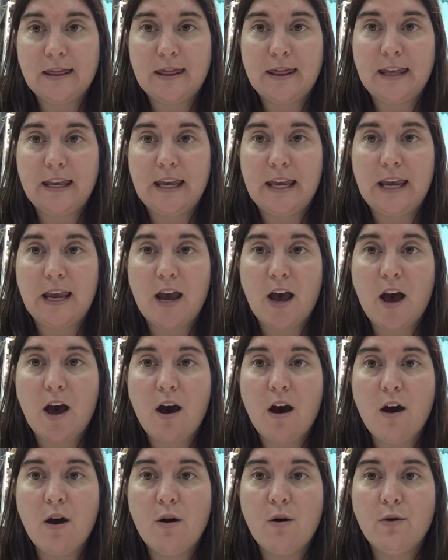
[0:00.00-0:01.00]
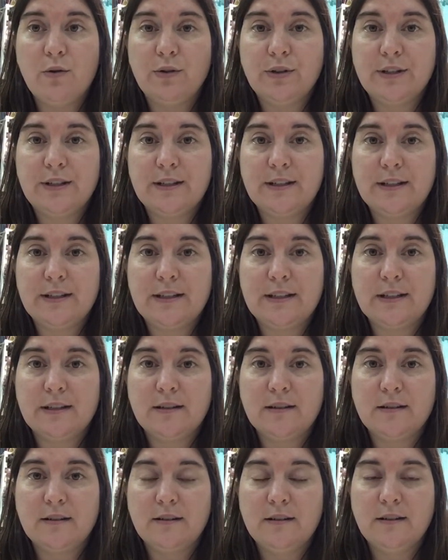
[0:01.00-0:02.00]
the ost
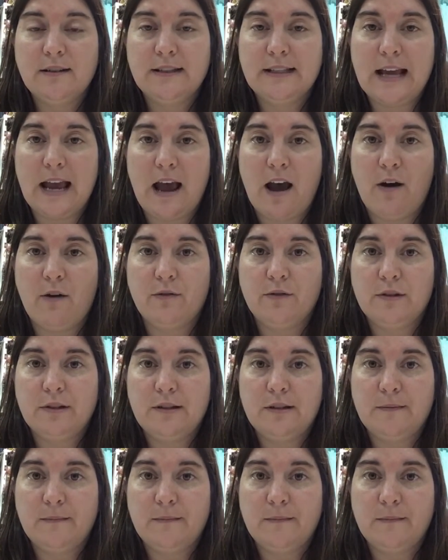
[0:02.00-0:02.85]
sound?